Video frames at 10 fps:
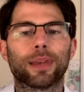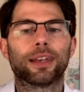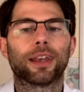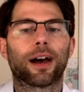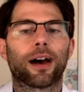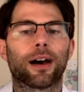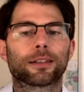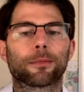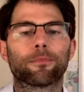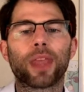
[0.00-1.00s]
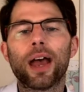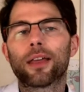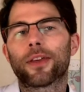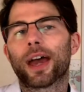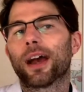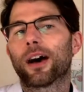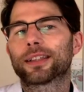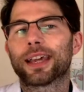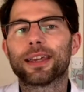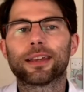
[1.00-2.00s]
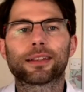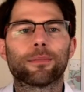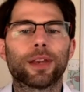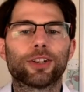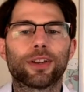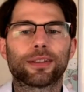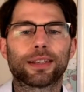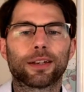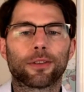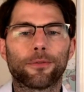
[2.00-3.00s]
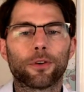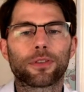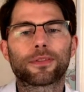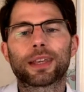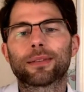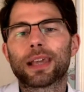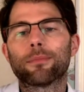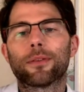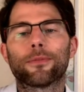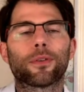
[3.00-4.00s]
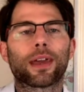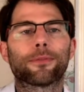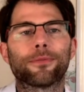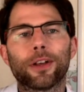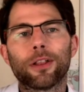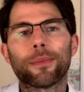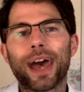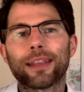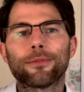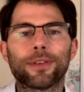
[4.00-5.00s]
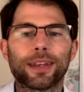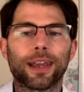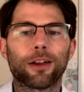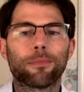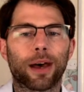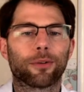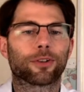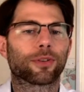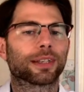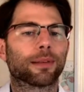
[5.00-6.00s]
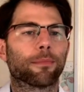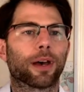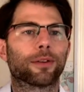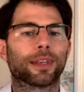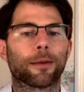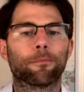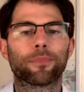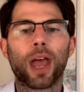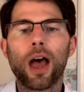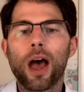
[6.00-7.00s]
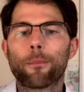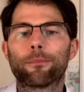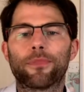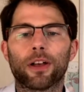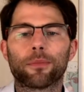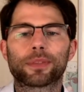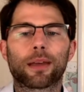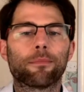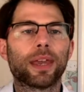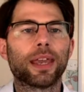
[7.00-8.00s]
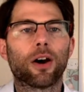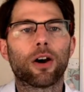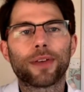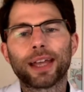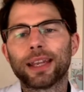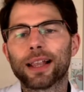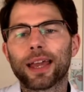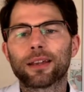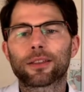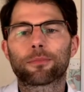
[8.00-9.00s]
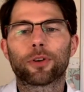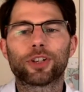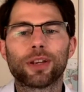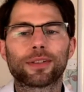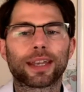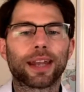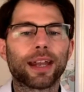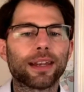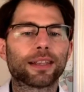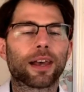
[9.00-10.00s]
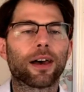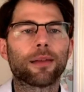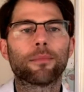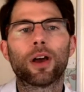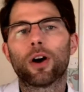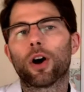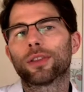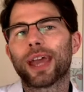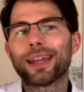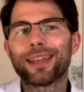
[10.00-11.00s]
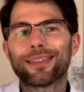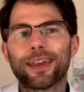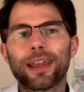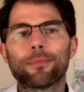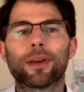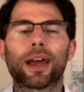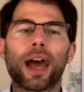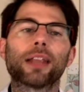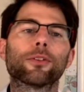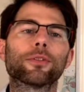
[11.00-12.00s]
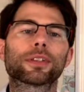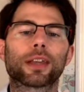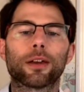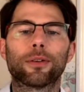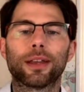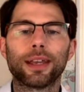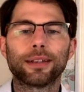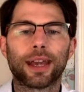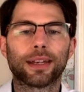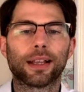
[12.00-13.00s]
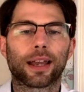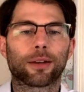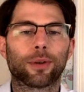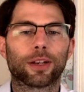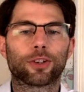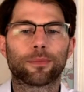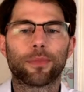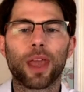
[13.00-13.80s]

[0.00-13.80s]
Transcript: media art. They are taking submissions until the 4th of September for their Film and Video Poetry Symposium. Films can be of any length, produced at any time, on any theme, and also in any language.